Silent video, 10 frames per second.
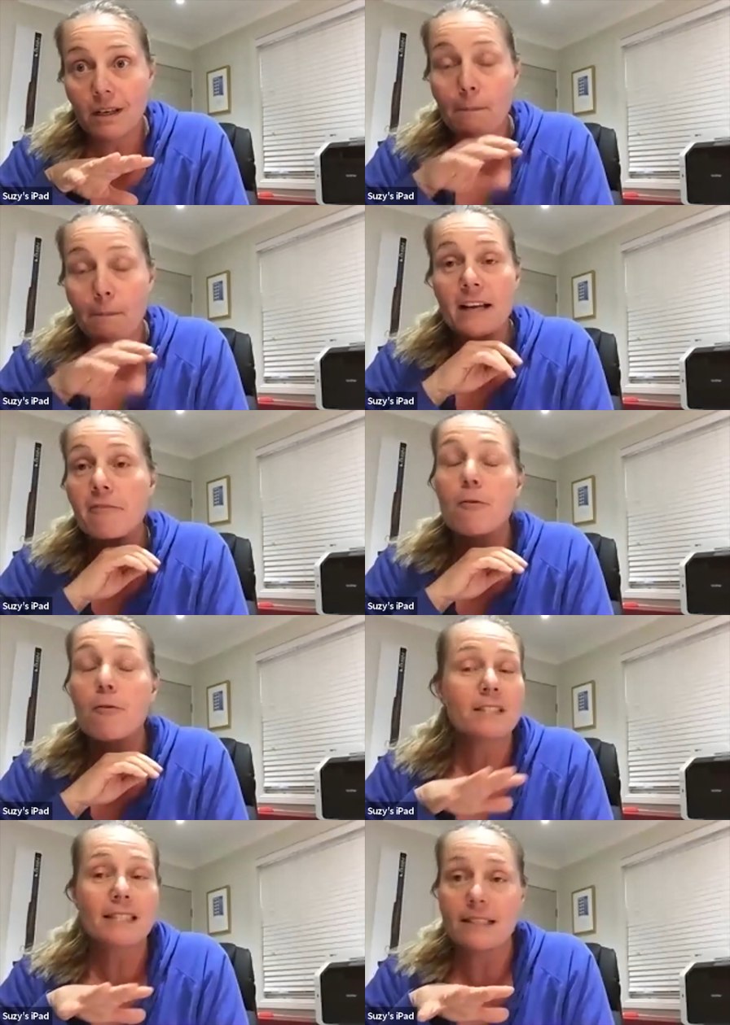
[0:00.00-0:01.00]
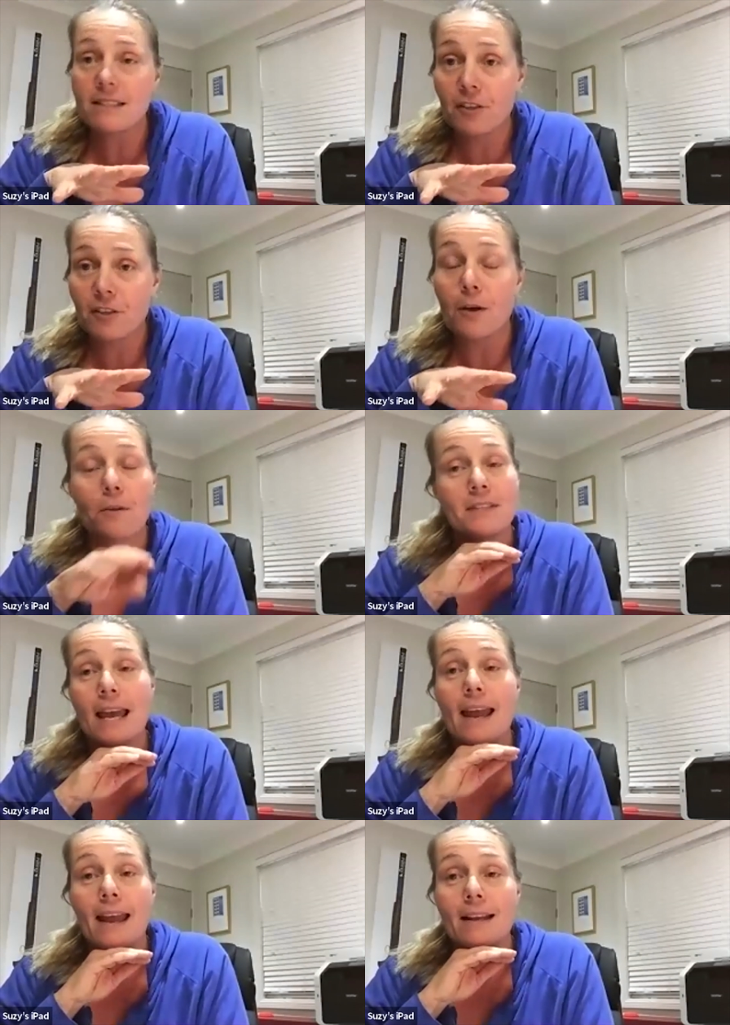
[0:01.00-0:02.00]
I packed four sets of clothes,
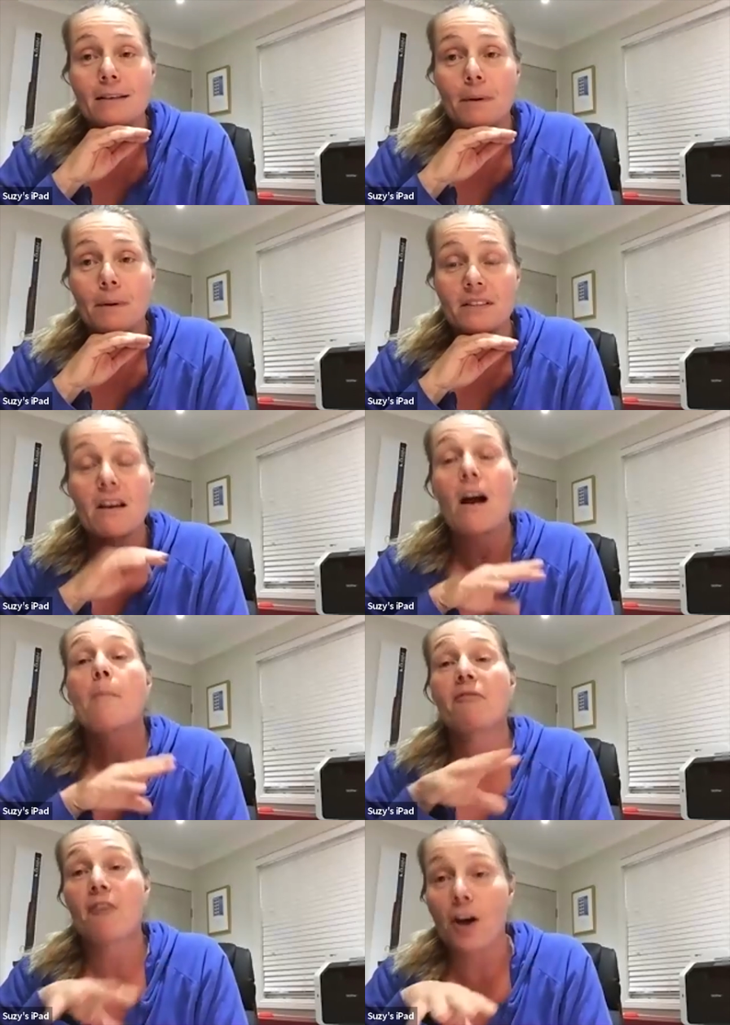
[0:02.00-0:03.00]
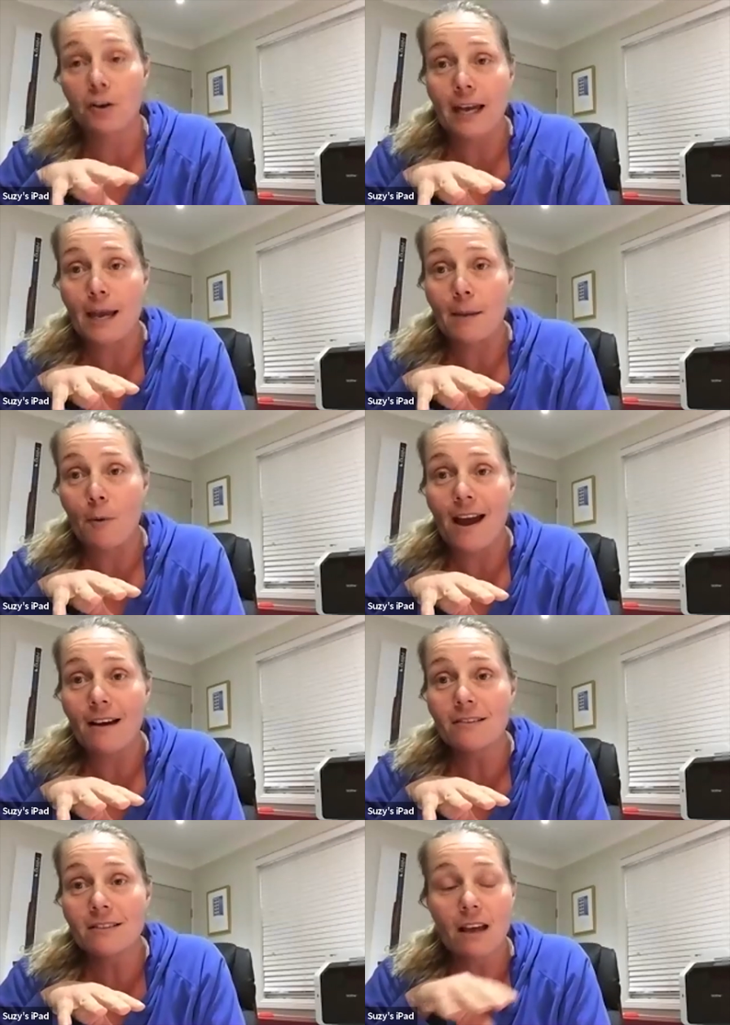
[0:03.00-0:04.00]
and by the time the final came
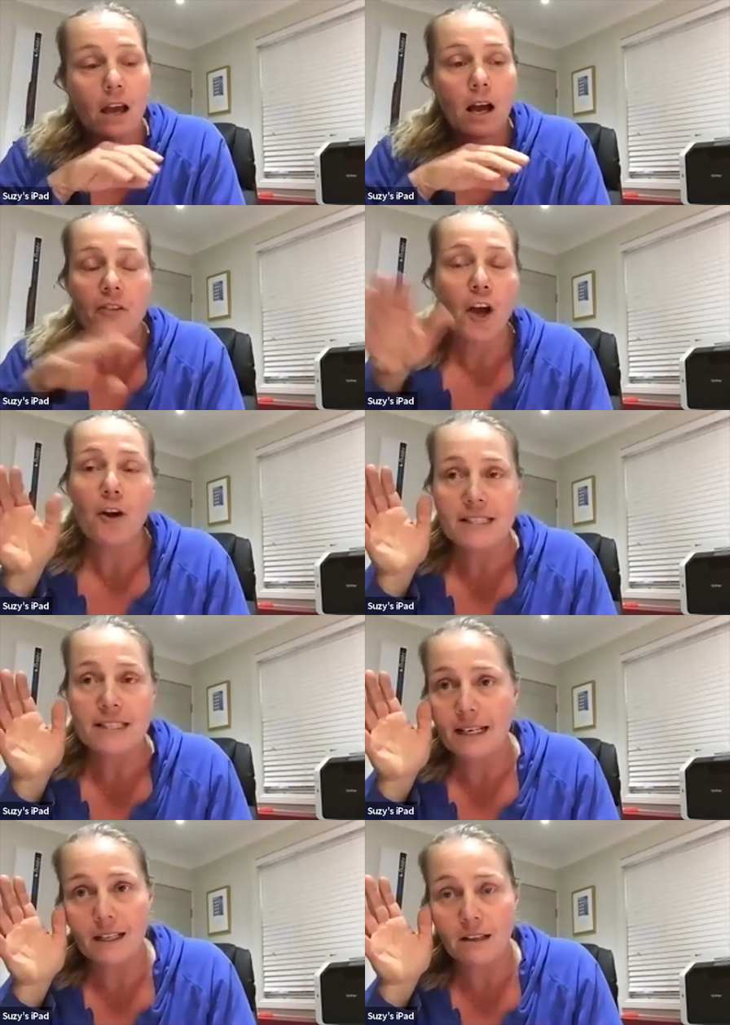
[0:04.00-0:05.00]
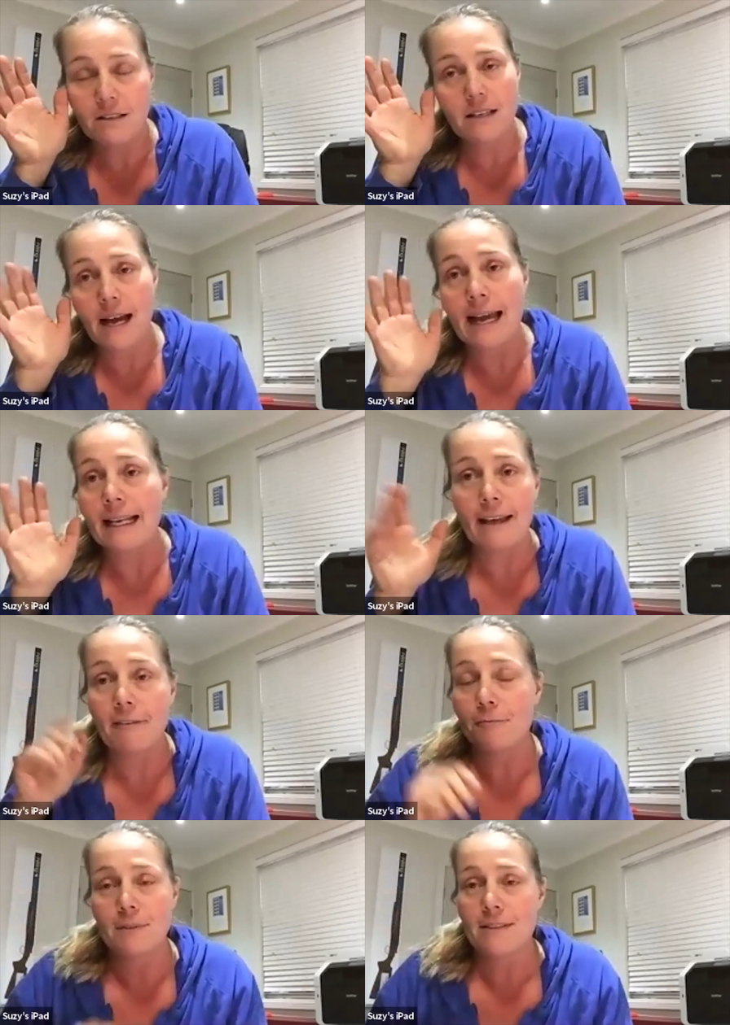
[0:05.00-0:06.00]
round, the only set of clothes I had
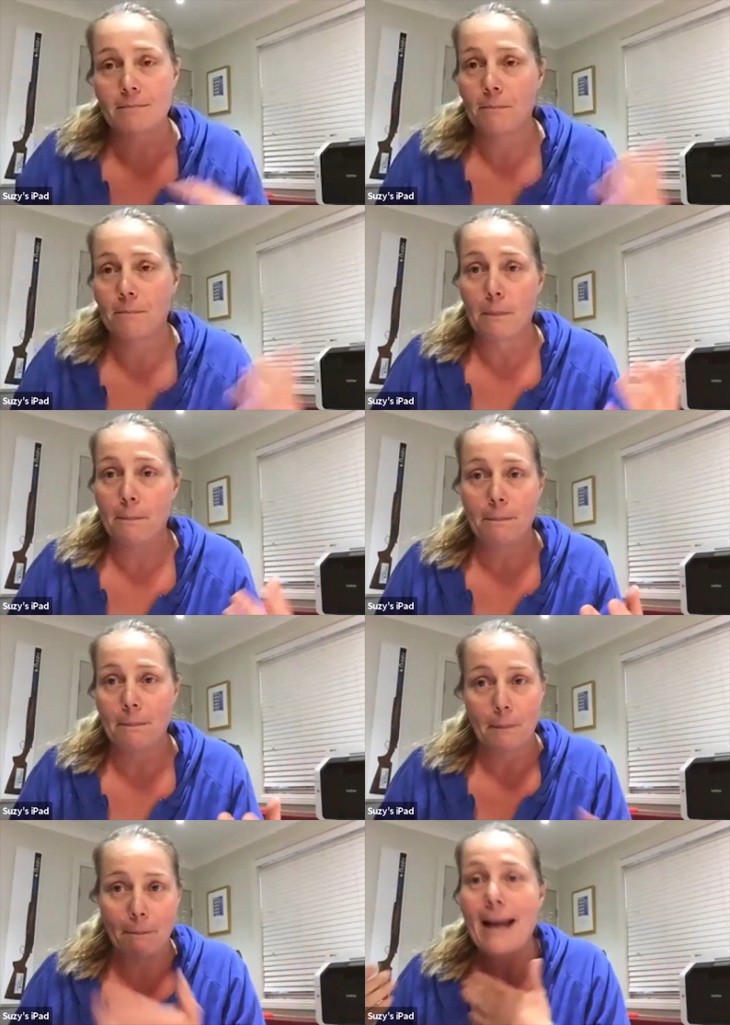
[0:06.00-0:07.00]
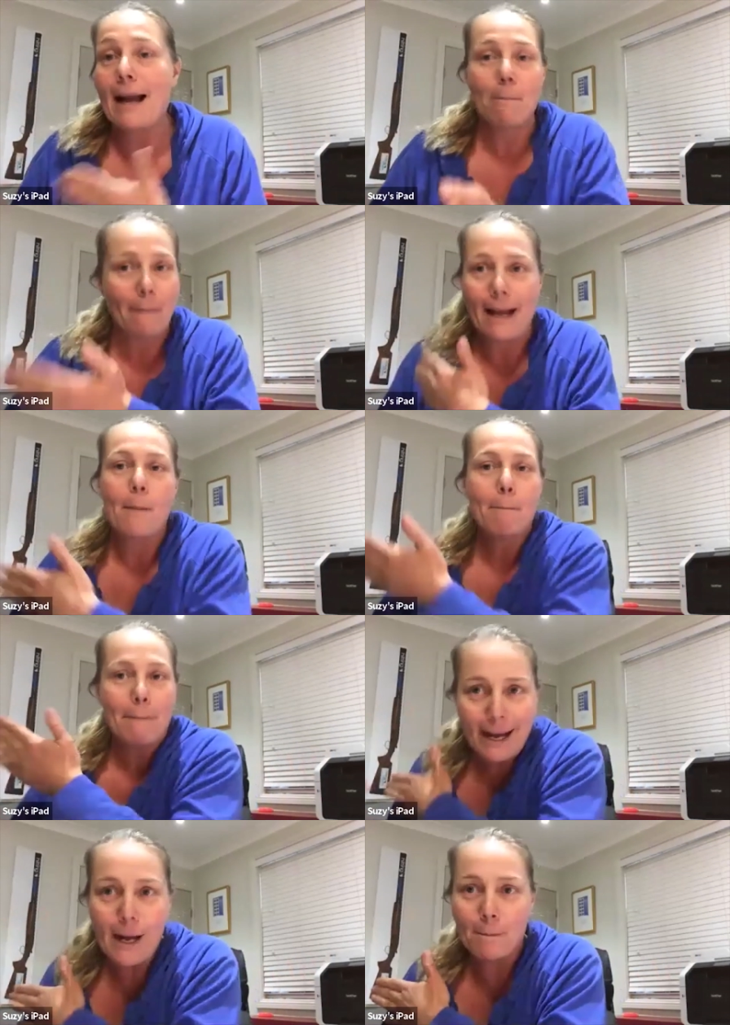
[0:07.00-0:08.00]
left was my, my backup, backup,
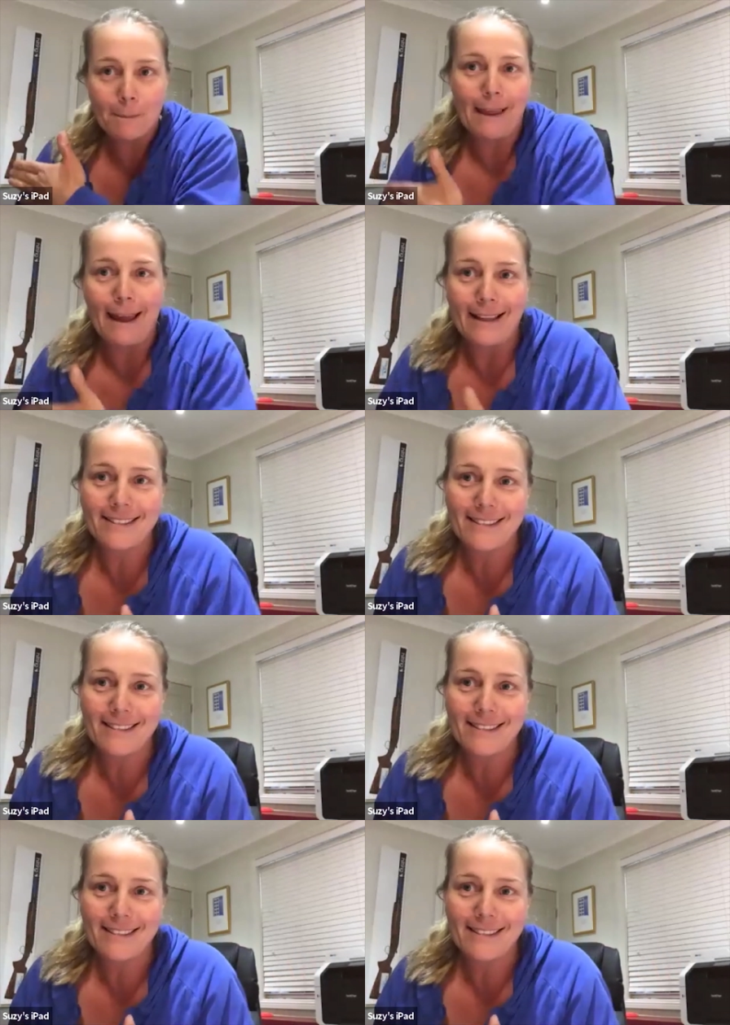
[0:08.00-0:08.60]
backup plan.